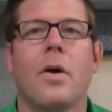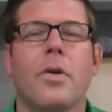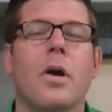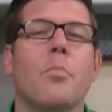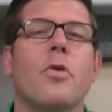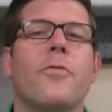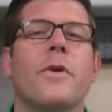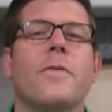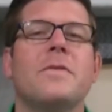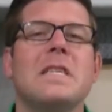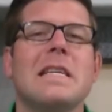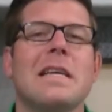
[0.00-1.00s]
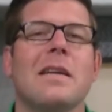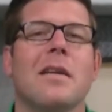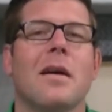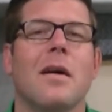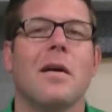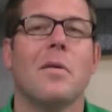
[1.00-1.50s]
Number 15,
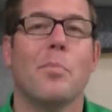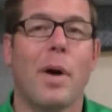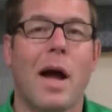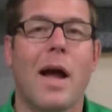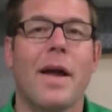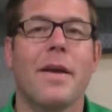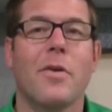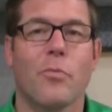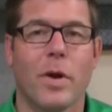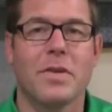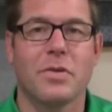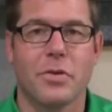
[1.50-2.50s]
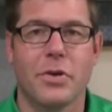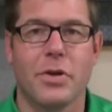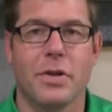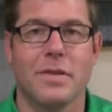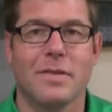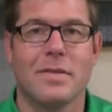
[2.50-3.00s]
buying rental
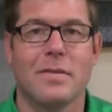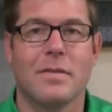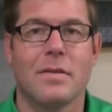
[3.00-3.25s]
goods.